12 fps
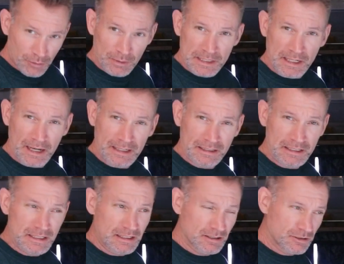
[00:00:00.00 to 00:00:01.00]

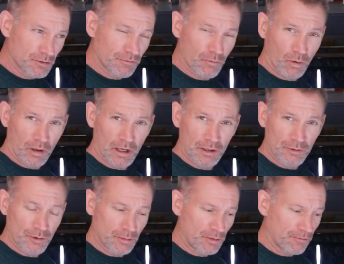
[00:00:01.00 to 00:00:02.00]
390 to
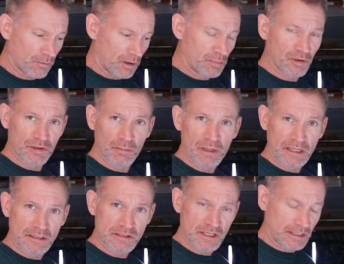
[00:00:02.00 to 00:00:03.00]
400 before I put the
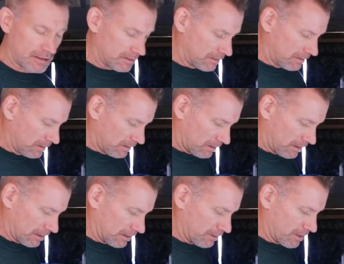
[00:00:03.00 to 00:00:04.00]
beans in,
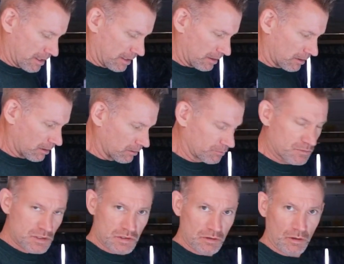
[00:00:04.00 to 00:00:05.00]
and I'll
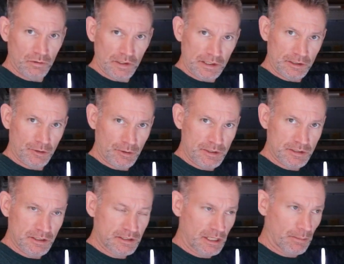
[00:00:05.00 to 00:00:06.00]
slowly increase
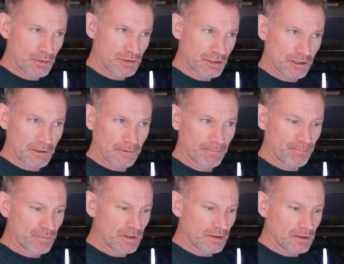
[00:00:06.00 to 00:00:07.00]
the temperature
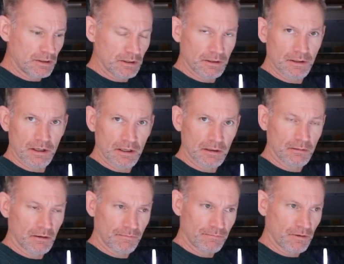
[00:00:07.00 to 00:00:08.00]
in
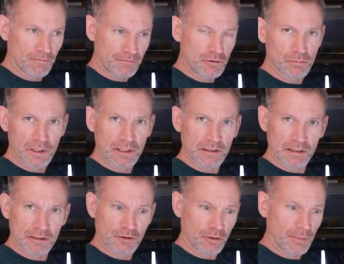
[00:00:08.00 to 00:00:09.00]
a few minute
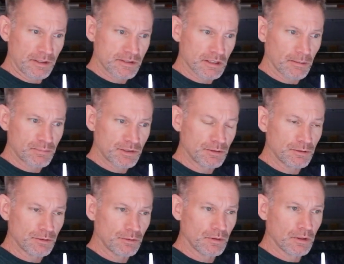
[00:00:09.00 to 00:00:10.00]
increments up
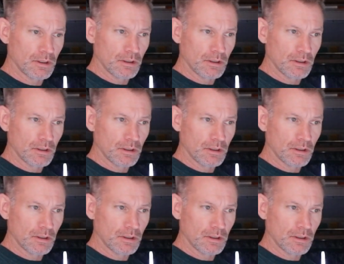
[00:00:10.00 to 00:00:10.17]
to